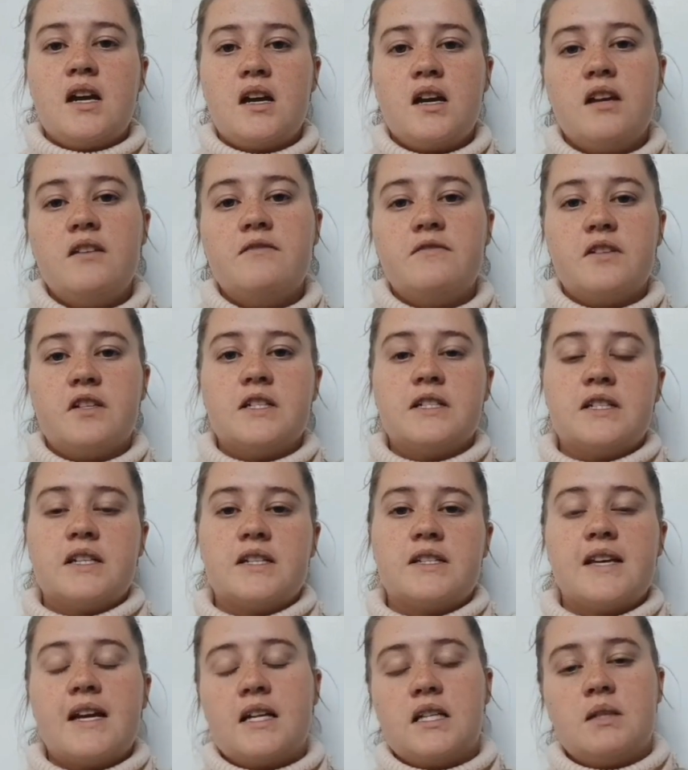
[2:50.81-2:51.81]

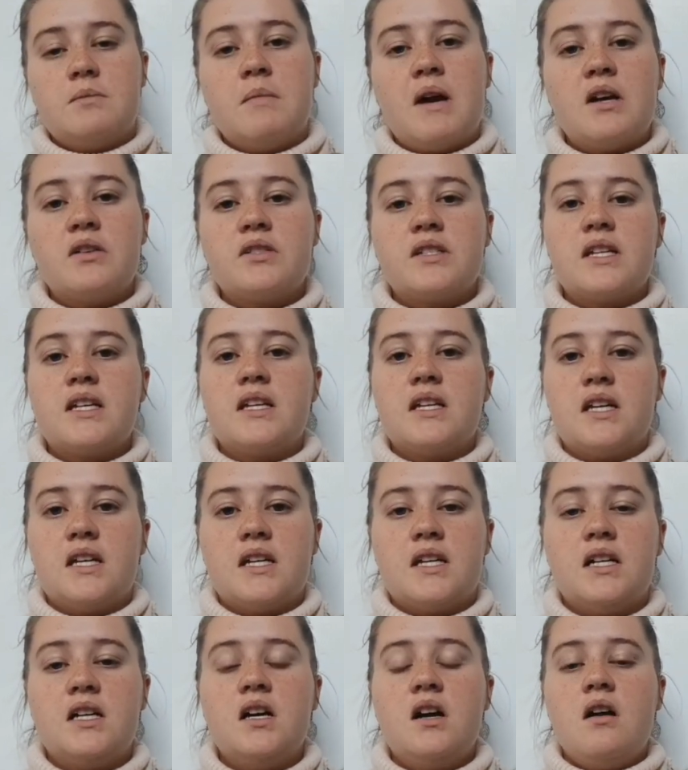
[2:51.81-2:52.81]
inverters, and mounting
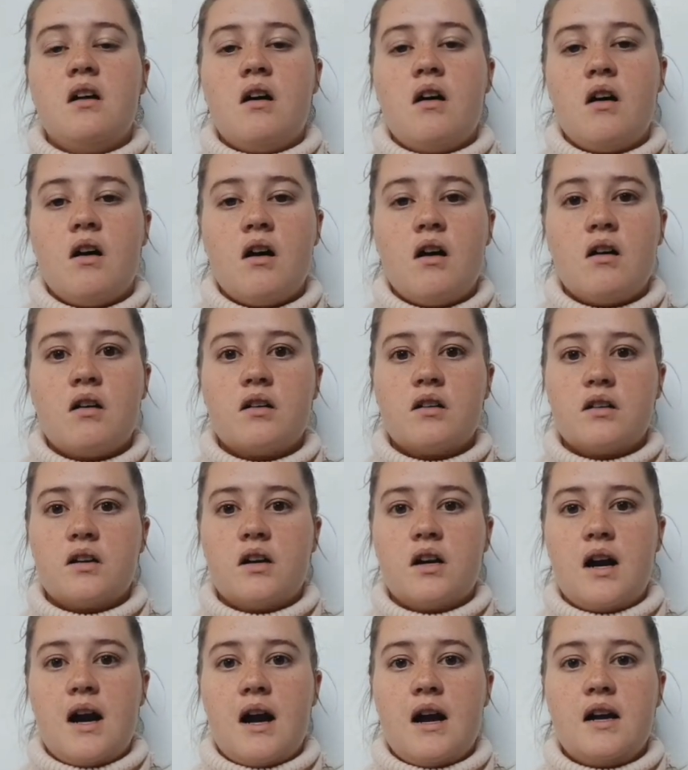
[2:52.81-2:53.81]
gear are
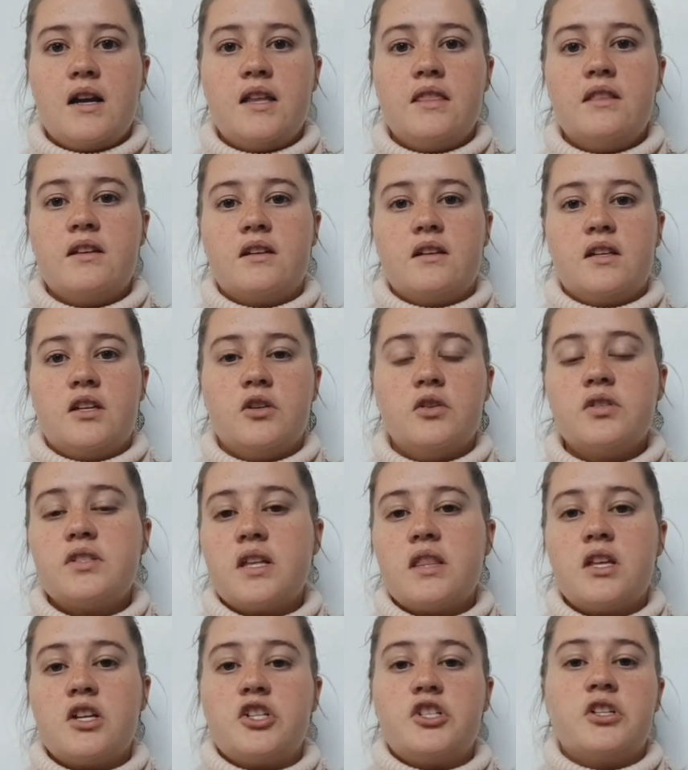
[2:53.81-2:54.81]
used
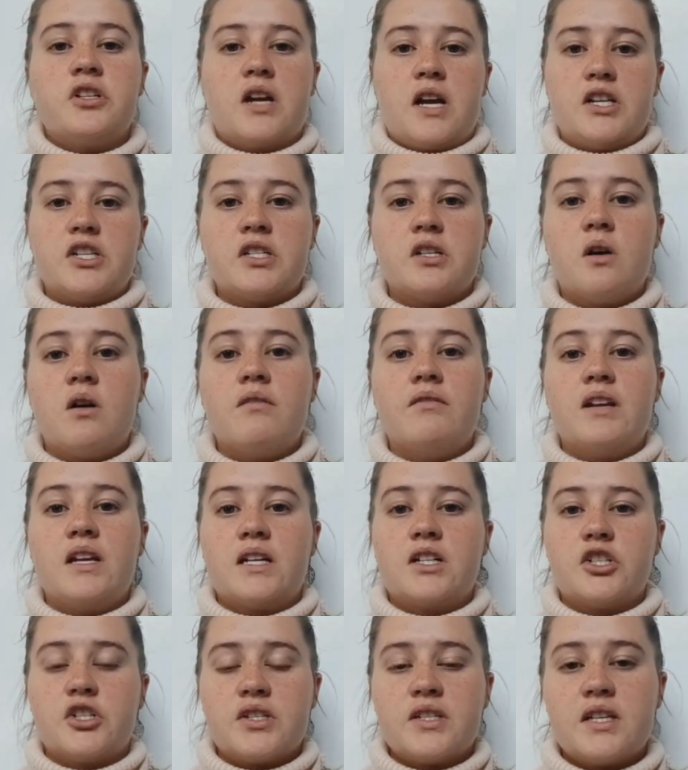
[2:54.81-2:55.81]
in the generation of
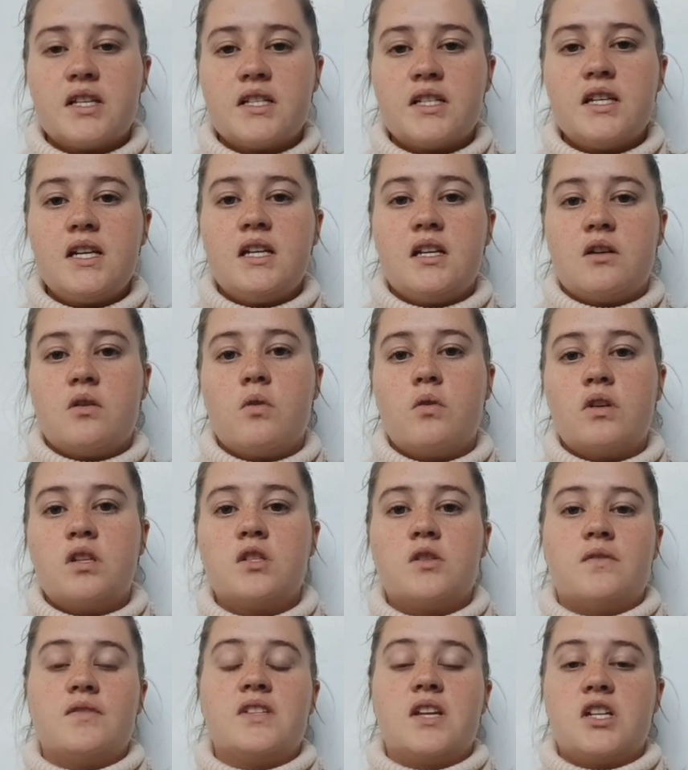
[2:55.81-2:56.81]
electricity in
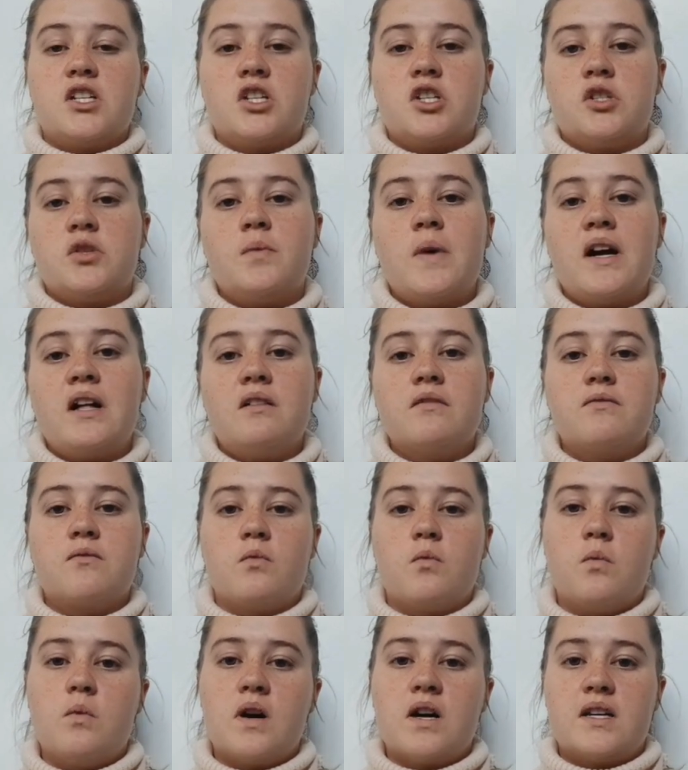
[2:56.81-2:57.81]
accordance with Section
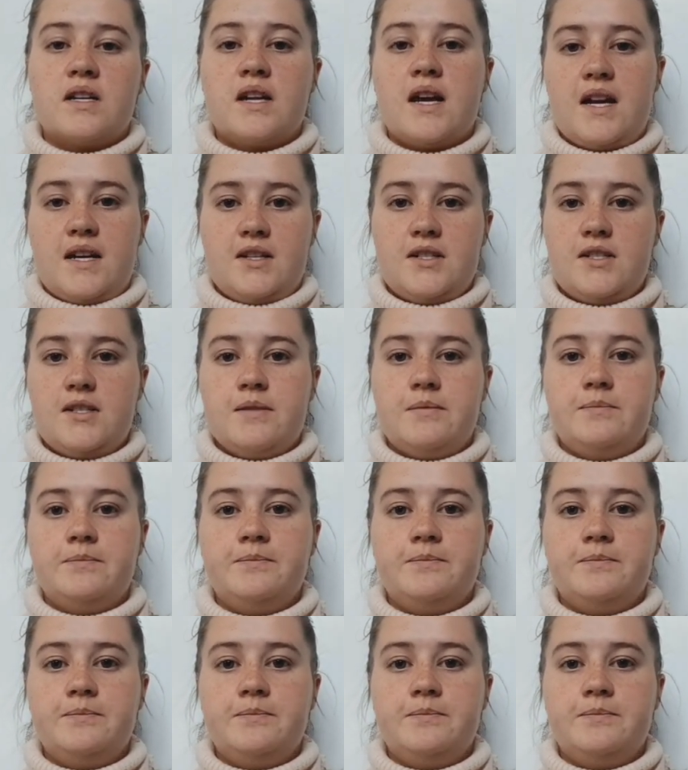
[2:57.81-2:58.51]
12(1)(h).